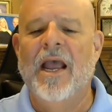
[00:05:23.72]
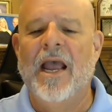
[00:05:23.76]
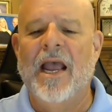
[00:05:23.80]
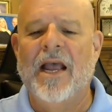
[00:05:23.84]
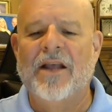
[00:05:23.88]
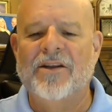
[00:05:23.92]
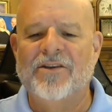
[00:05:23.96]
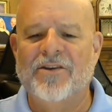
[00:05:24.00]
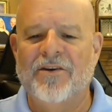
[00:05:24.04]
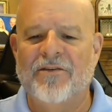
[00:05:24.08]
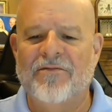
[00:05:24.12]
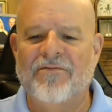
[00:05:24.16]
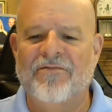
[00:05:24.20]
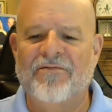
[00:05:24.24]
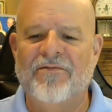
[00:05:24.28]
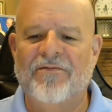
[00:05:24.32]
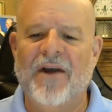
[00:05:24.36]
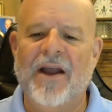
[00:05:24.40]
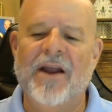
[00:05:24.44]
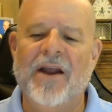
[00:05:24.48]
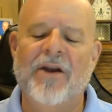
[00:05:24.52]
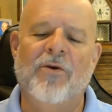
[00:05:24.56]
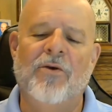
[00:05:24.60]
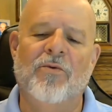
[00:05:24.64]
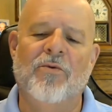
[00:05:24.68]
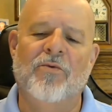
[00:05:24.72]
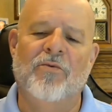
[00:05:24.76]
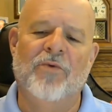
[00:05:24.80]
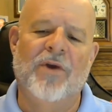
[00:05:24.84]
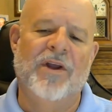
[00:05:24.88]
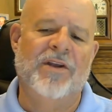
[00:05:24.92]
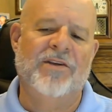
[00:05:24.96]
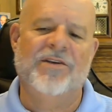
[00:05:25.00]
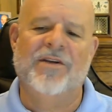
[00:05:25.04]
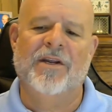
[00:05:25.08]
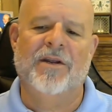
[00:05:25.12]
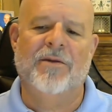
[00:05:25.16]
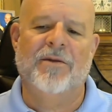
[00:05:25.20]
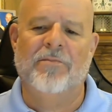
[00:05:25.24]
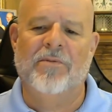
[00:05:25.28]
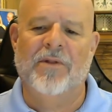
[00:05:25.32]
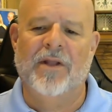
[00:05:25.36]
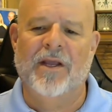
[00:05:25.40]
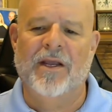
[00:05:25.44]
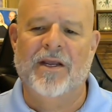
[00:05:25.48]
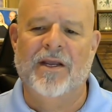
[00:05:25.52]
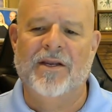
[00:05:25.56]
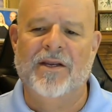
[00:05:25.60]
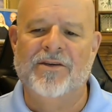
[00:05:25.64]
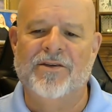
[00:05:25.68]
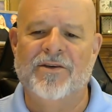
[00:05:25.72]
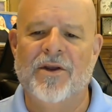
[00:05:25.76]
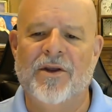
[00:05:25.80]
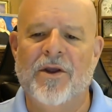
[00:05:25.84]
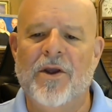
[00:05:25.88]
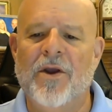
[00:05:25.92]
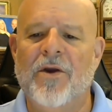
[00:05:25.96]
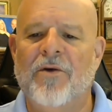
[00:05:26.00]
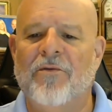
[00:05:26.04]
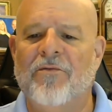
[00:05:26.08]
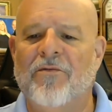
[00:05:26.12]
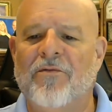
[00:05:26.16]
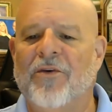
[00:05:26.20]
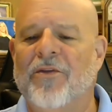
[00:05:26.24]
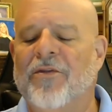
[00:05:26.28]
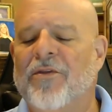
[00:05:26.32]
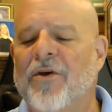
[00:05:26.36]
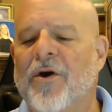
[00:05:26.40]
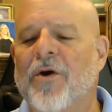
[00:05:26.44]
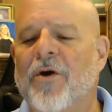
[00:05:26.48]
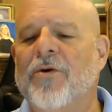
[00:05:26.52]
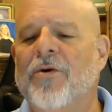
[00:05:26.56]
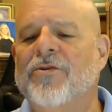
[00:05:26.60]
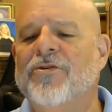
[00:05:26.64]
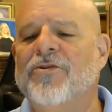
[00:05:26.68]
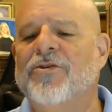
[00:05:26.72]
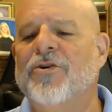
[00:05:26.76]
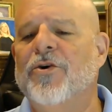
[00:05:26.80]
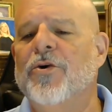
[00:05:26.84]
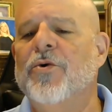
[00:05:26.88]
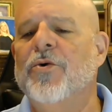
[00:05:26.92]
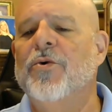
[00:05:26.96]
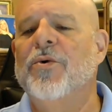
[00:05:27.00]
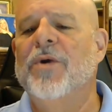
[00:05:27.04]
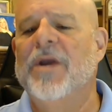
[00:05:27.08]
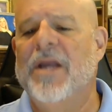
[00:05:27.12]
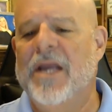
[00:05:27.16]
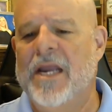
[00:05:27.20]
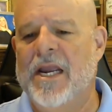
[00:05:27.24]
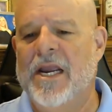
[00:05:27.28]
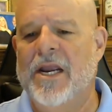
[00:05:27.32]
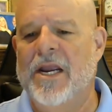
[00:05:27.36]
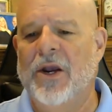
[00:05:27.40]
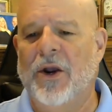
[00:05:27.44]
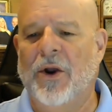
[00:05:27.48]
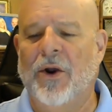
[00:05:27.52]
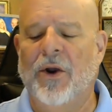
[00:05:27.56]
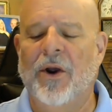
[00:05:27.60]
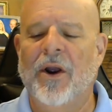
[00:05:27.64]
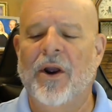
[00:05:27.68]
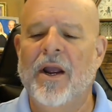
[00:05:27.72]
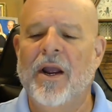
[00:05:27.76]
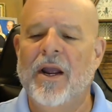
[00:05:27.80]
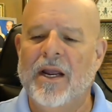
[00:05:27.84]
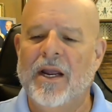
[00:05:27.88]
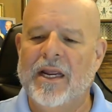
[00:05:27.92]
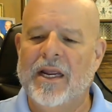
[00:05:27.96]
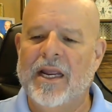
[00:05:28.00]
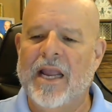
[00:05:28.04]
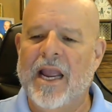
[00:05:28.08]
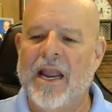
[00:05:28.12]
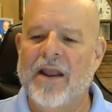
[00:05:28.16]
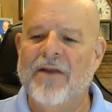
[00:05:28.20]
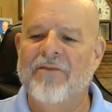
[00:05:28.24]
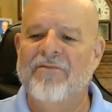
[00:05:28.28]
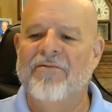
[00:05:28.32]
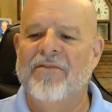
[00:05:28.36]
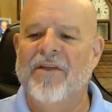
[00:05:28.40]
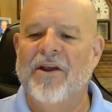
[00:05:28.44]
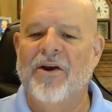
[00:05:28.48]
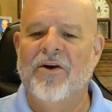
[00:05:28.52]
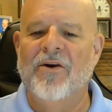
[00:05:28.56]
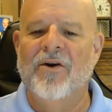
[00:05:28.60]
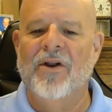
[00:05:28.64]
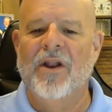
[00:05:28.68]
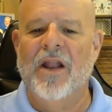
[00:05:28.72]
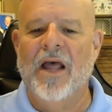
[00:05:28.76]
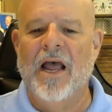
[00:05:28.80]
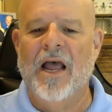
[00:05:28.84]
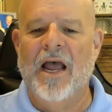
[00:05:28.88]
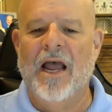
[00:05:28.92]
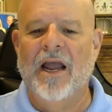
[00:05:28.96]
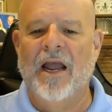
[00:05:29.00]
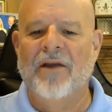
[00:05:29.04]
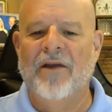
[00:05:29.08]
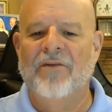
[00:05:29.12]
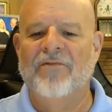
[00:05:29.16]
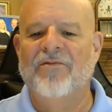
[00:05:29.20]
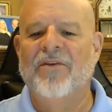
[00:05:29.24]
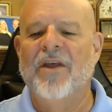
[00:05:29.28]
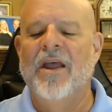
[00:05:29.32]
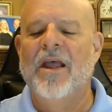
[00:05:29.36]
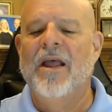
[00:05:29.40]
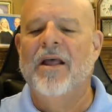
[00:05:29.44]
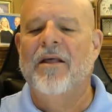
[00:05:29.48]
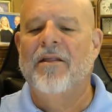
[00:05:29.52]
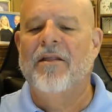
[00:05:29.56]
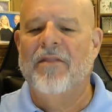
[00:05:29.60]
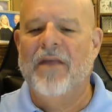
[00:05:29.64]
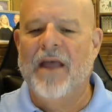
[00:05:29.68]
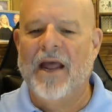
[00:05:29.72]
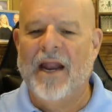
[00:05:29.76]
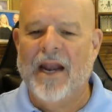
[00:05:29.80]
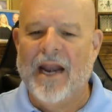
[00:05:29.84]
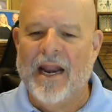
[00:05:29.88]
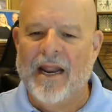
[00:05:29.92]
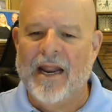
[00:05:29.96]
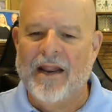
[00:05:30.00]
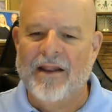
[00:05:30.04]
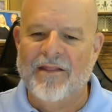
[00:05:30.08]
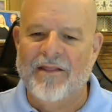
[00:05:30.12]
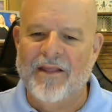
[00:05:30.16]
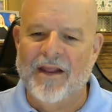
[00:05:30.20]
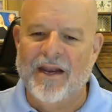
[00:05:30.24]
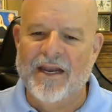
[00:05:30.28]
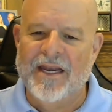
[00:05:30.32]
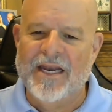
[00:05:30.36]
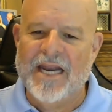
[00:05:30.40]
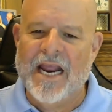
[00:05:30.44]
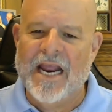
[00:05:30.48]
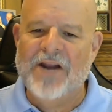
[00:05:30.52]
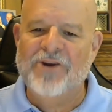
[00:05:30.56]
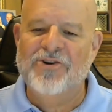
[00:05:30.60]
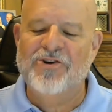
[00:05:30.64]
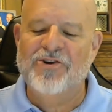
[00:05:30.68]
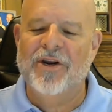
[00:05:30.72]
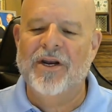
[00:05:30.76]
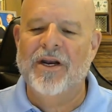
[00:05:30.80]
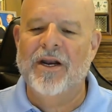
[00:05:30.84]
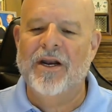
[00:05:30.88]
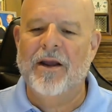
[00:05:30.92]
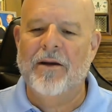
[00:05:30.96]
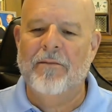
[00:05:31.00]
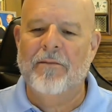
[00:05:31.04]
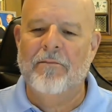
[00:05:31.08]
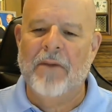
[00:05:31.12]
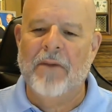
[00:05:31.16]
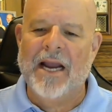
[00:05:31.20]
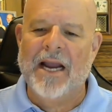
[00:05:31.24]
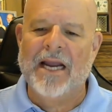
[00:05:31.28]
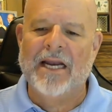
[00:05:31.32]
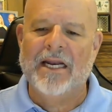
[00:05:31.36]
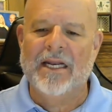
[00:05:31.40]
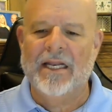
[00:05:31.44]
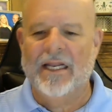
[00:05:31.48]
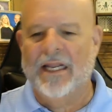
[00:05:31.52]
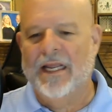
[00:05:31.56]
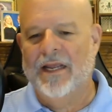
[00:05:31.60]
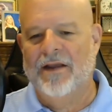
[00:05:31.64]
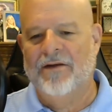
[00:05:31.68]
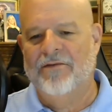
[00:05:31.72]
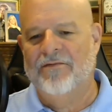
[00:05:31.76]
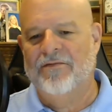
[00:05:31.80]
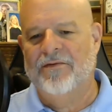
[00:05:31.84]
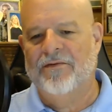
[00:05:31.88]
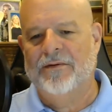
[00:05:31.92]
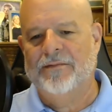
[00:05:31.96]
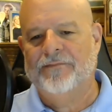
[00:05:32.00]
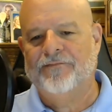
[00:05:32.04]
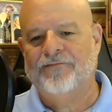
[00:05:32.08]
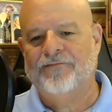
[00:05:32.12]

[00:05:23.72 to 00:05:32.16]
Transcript: as a final resting place for those who here gave their lives that the nation might live.